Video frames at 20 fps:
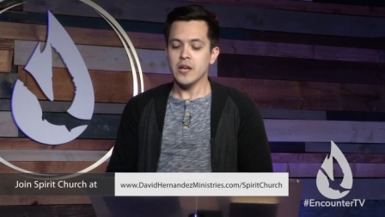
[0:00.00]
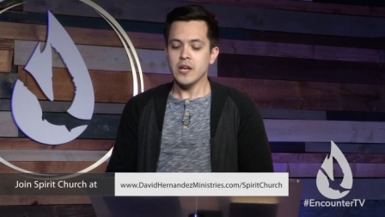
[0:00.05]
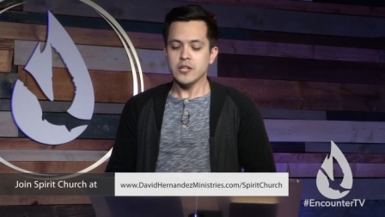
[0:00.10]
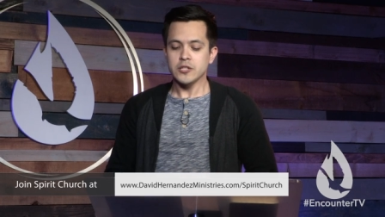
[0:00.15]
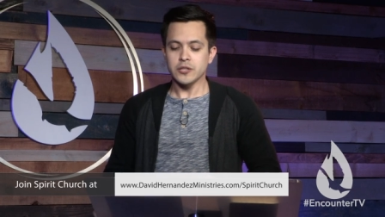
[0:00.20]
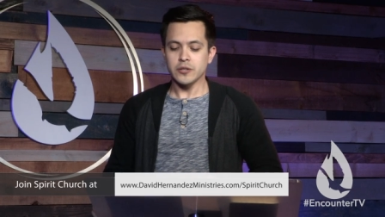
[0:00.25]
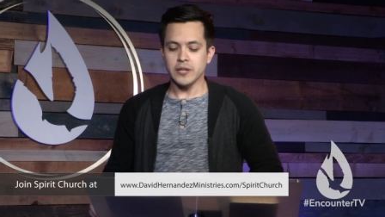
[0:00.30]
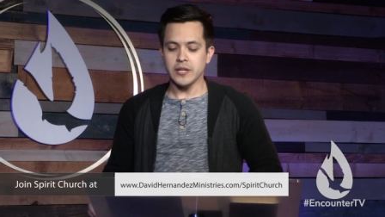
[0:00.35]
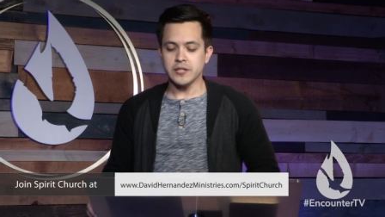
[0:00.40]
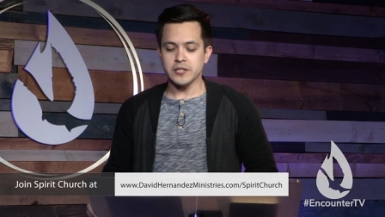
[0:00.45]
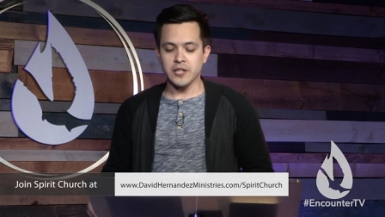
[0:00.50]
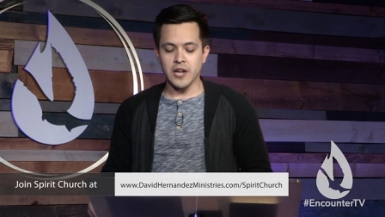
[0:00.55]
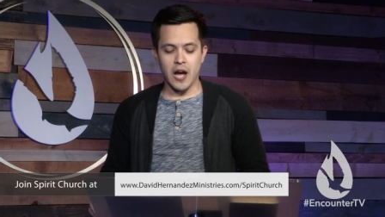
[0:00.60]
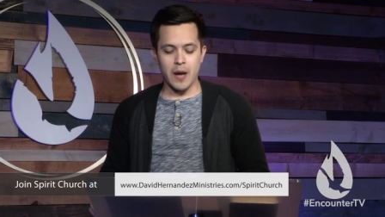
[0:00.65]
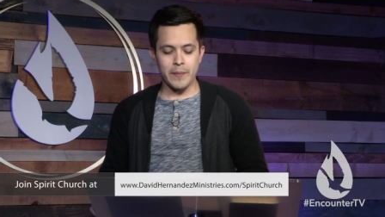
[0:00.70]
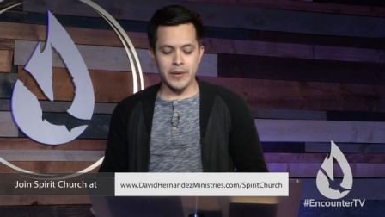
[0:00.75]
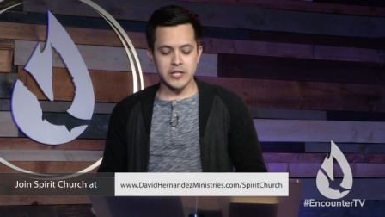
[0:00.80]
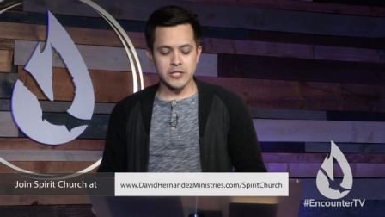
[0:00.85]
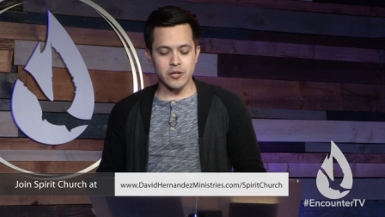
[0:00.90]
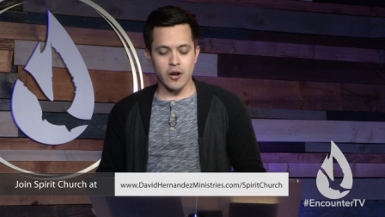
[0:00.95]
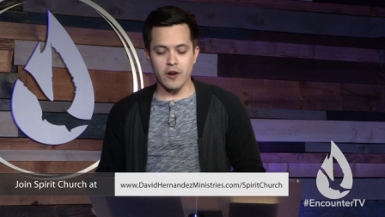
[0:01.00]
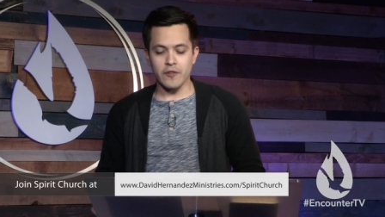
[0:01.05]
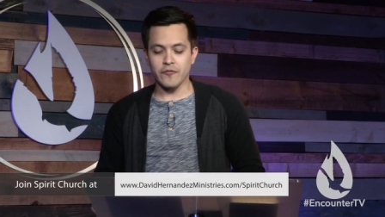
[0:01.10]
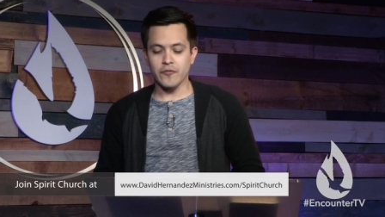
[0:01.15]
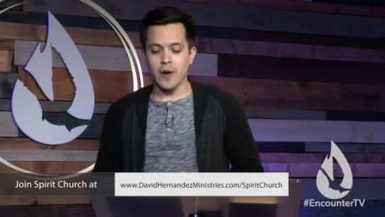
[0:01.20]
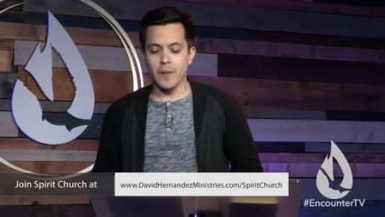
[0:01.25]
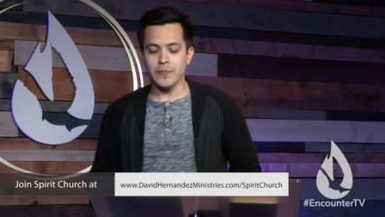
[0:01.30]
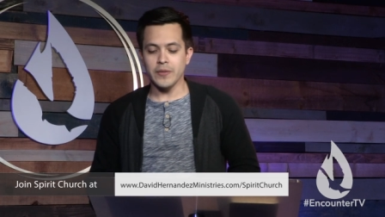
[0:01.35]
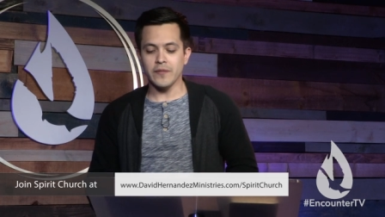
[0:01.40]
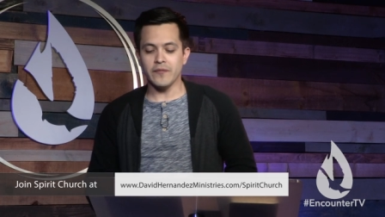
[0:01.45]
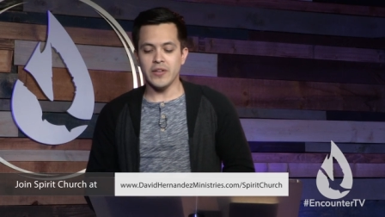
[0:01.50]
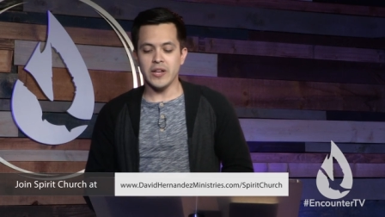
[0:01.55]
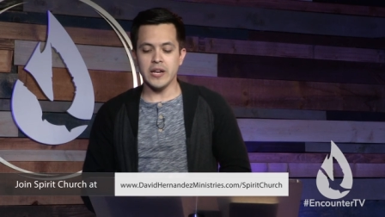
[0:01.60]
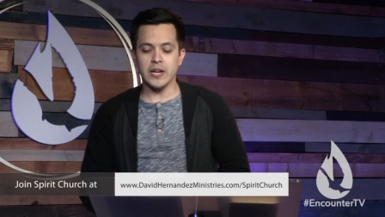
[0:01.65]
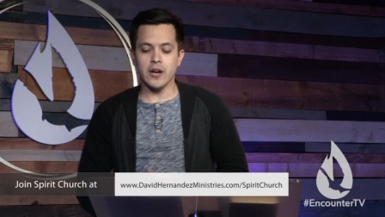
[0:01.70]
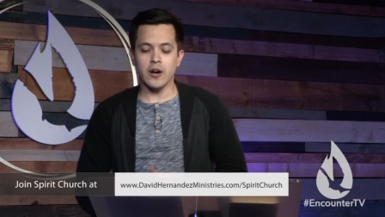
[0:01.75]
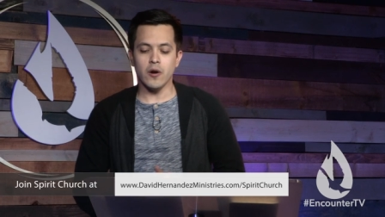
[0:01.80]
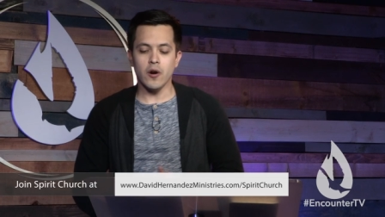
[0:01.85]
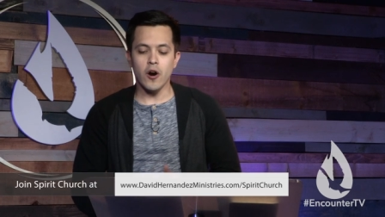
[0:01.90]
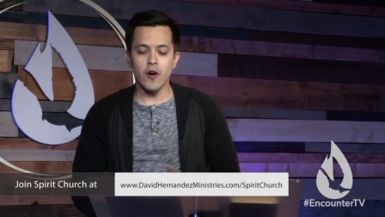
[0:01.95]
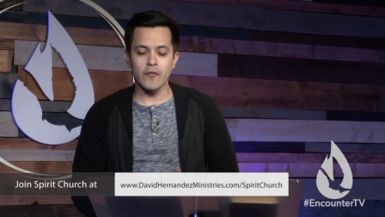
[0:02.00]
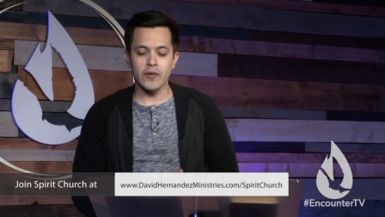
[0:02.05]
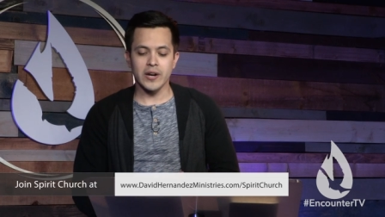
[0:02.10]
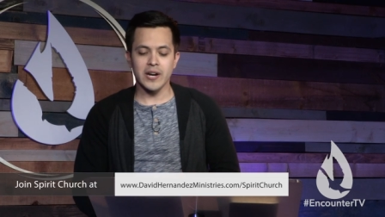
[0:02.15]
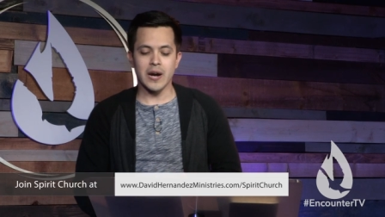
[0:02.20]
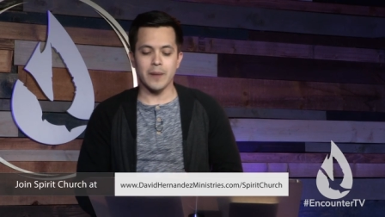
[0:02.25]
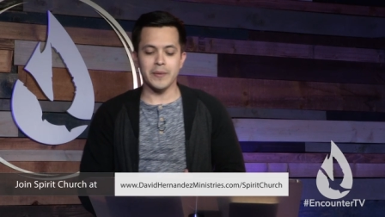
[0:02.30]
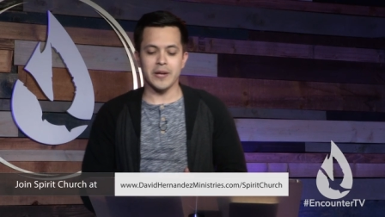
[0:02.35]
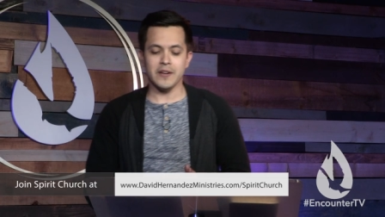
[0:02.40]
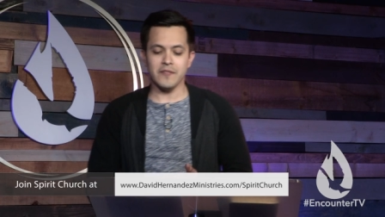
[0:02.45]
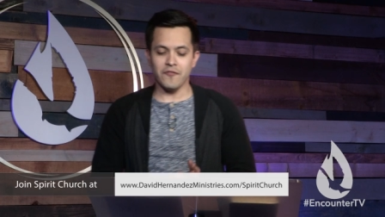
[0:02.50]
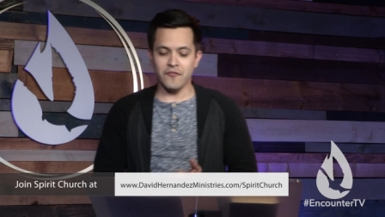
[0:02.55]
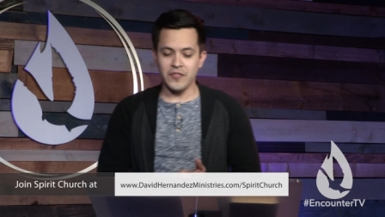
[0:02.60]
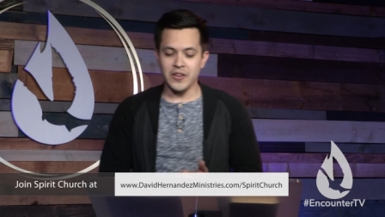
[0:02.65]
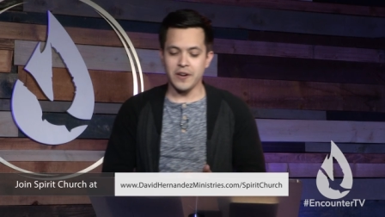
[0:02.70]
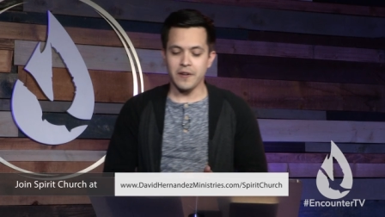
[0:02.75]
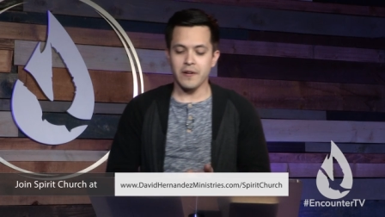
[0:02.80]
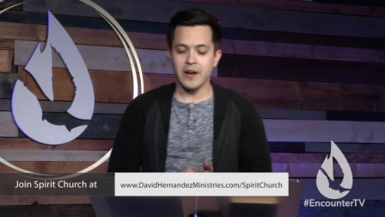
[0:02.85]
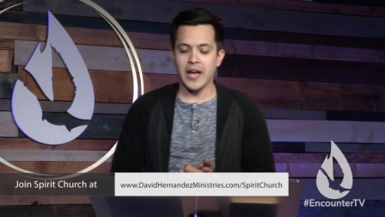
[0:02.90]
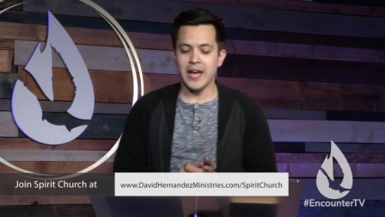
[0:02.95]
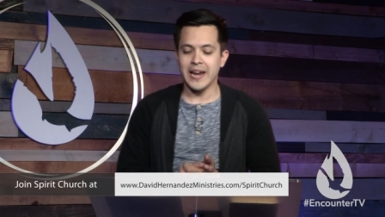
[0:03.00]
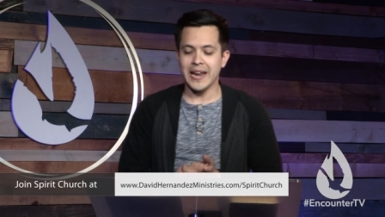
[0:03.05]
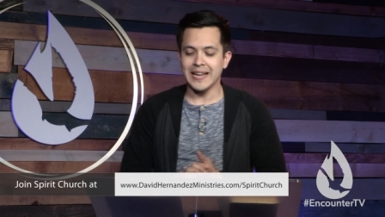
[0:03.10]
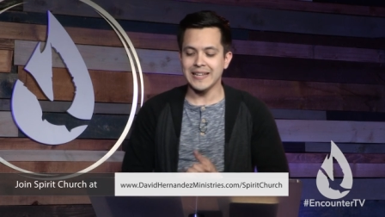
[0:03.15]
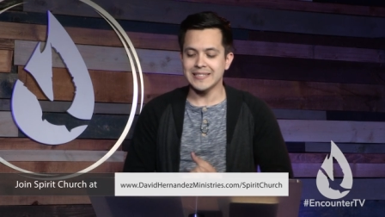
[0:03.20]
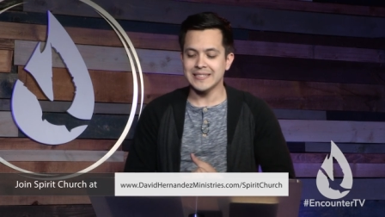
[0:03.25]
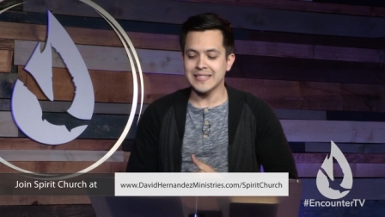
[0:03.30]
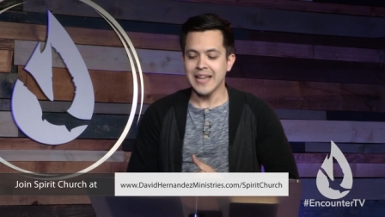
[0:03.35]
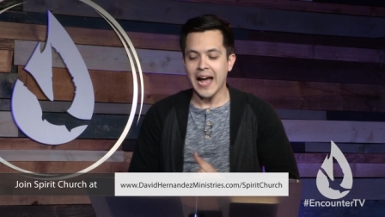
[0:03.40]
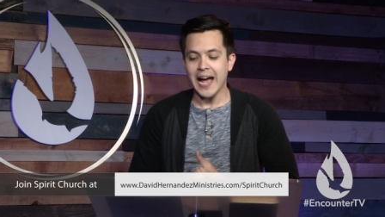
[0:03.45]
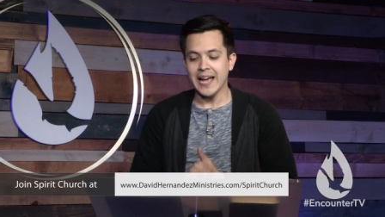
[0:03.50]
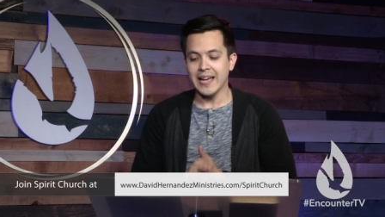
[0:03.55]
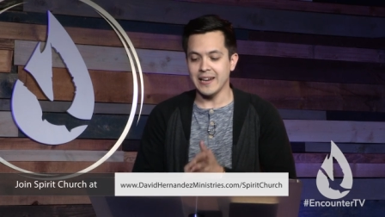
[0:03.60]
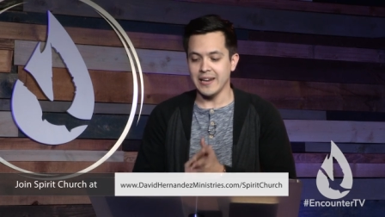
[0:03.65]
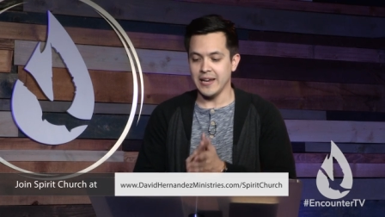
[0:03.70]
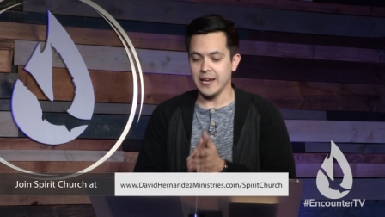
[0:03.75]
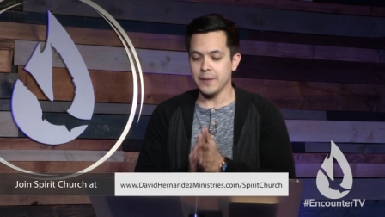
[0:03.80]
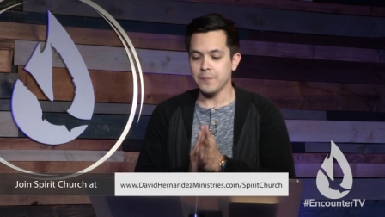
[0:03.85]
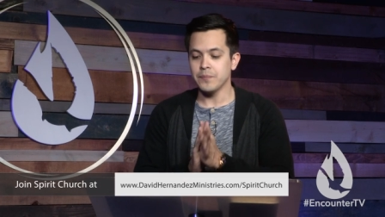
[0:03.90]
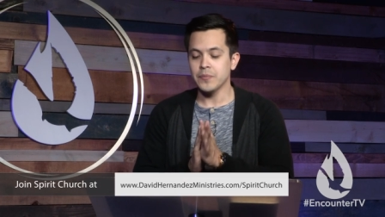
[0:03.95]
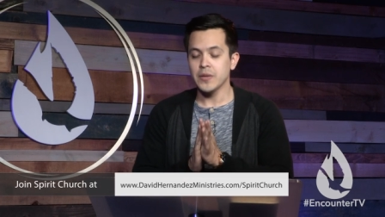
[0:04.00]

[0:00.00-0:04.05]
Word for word: So these comments are from the video, Overcoming Fear and Anxiety,